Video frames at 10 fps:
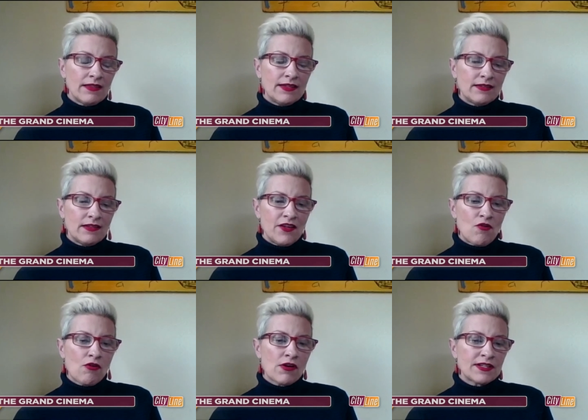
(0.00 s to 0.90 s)
that
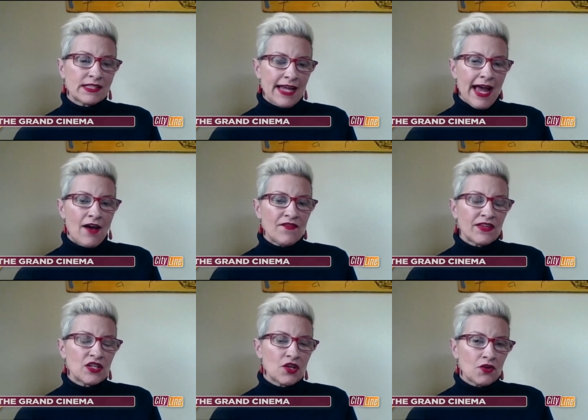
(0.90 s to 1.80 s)
your staff
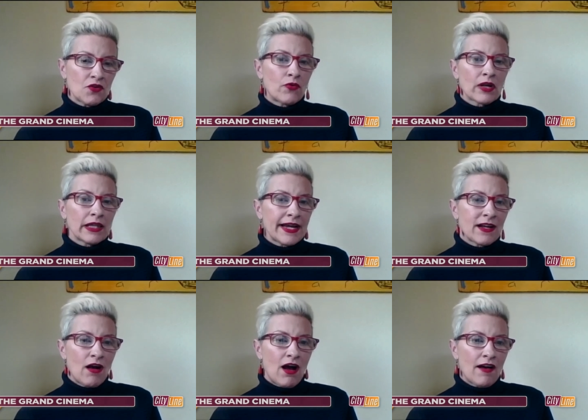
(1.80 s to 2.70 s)
and you were laid
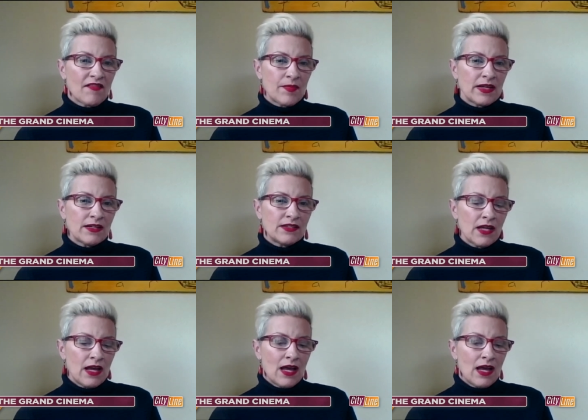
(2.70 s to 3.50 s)
off because